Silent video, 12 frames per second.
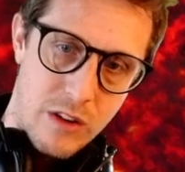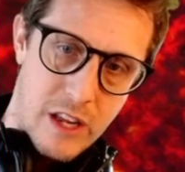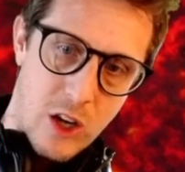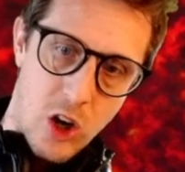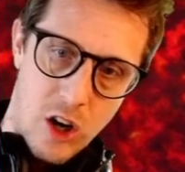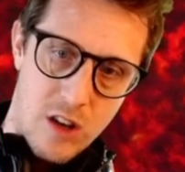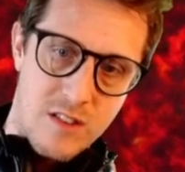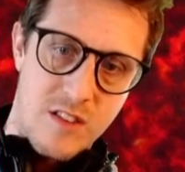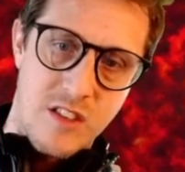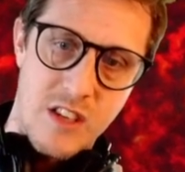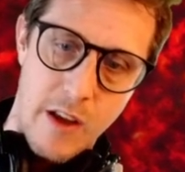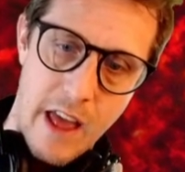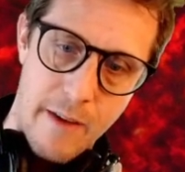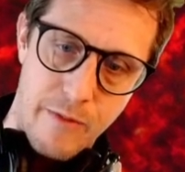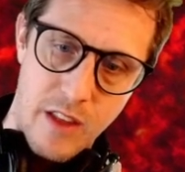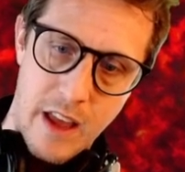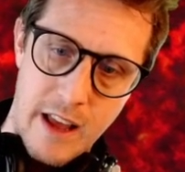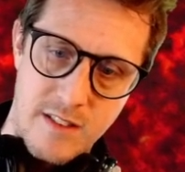costs at
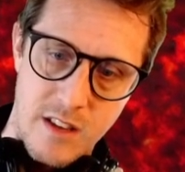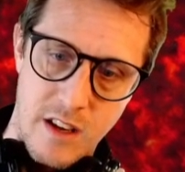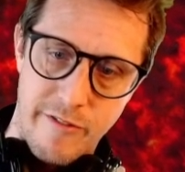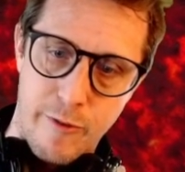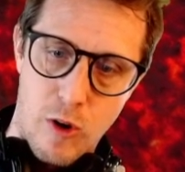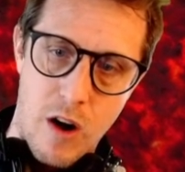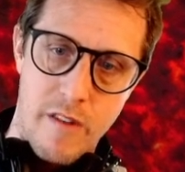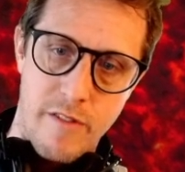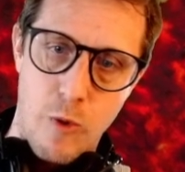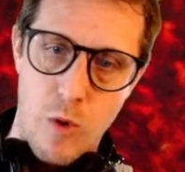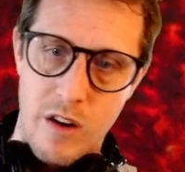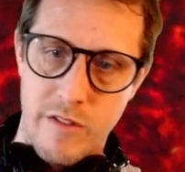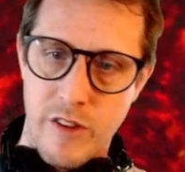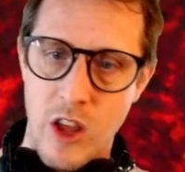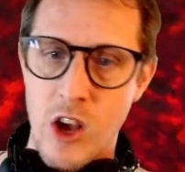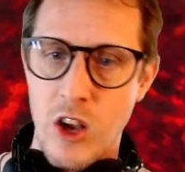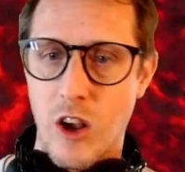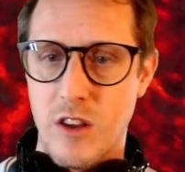4 out of
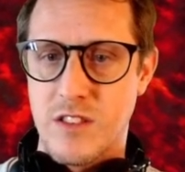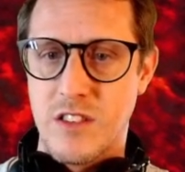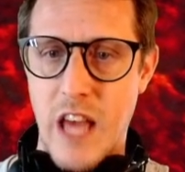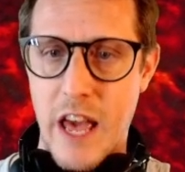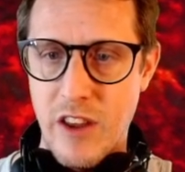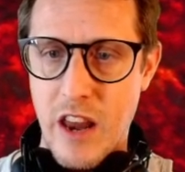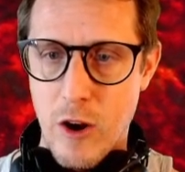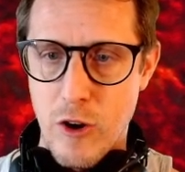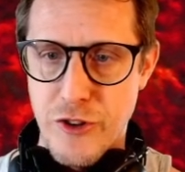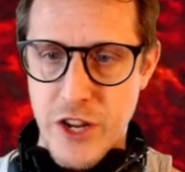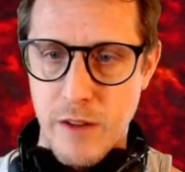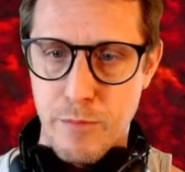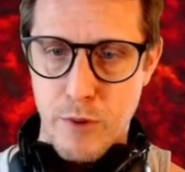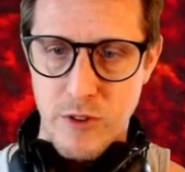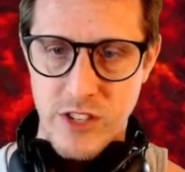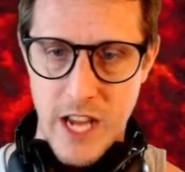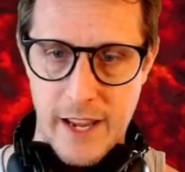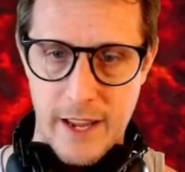12. Costs 7 energy per
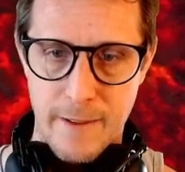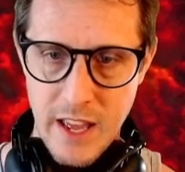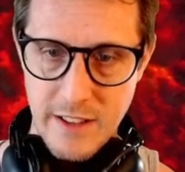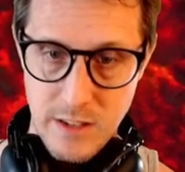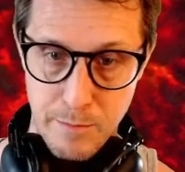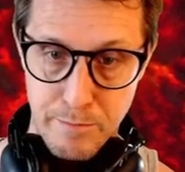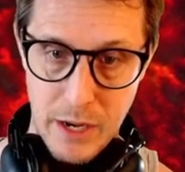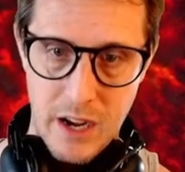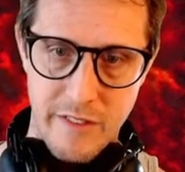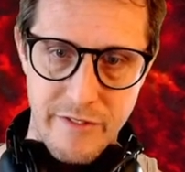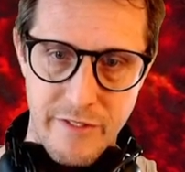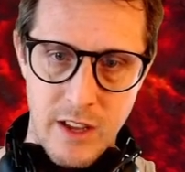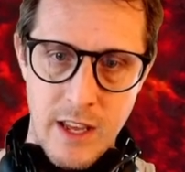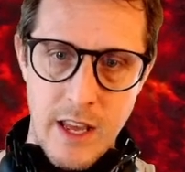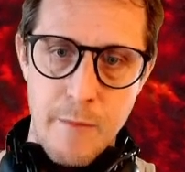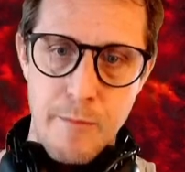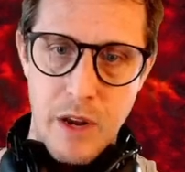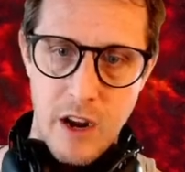second. It's a buff,
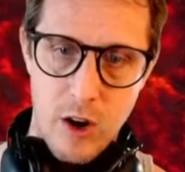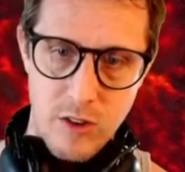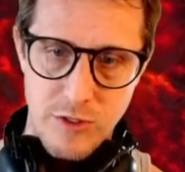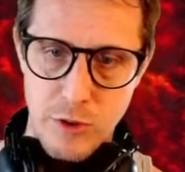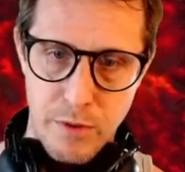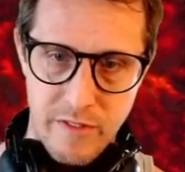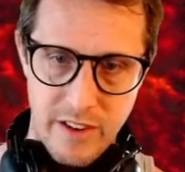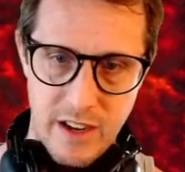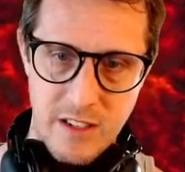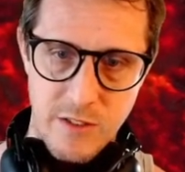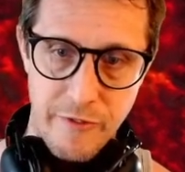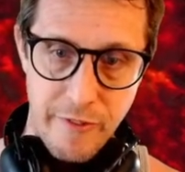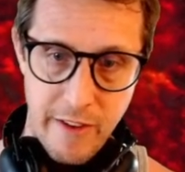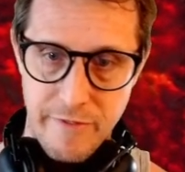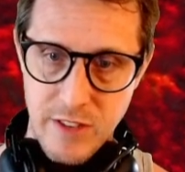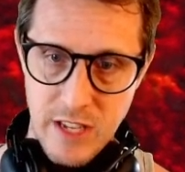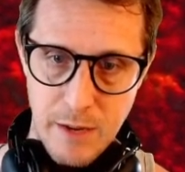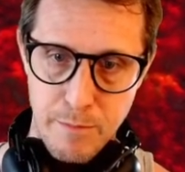but it also provides
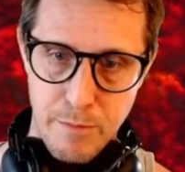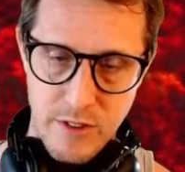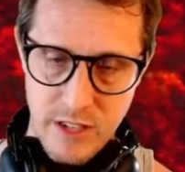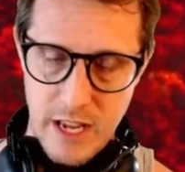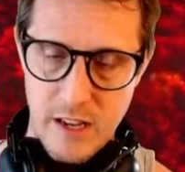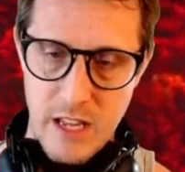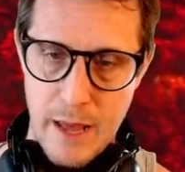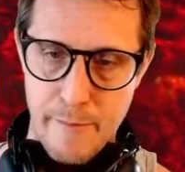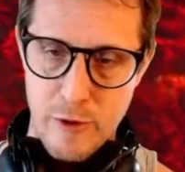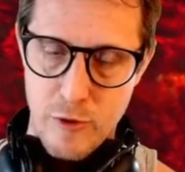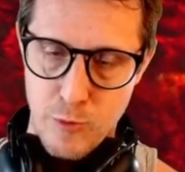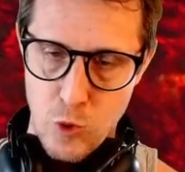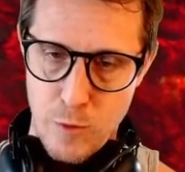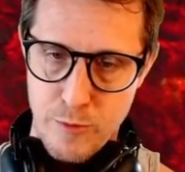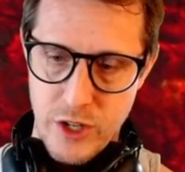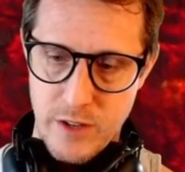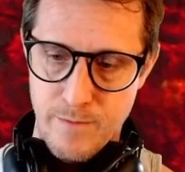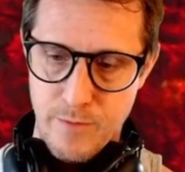15% damage
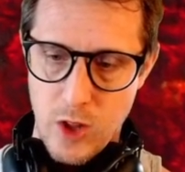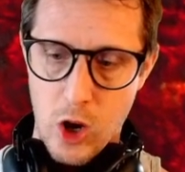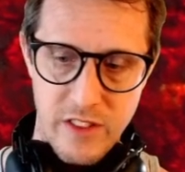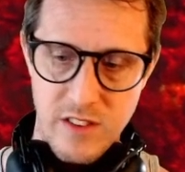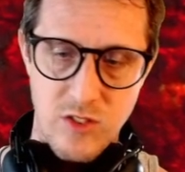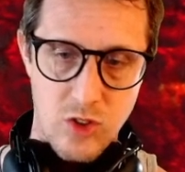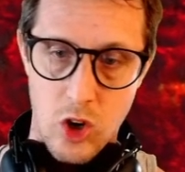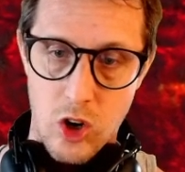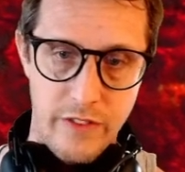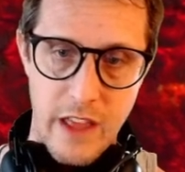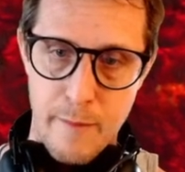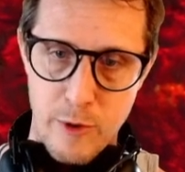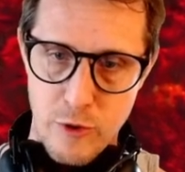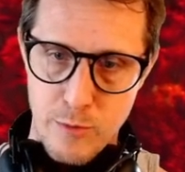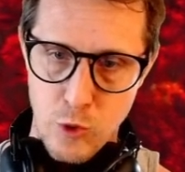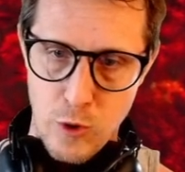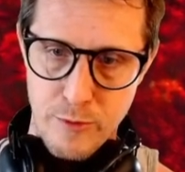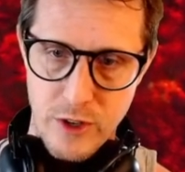absorption. Oh, this is all damage
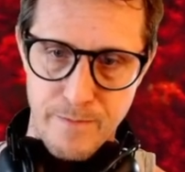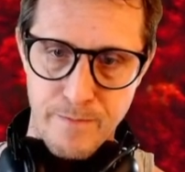absorption.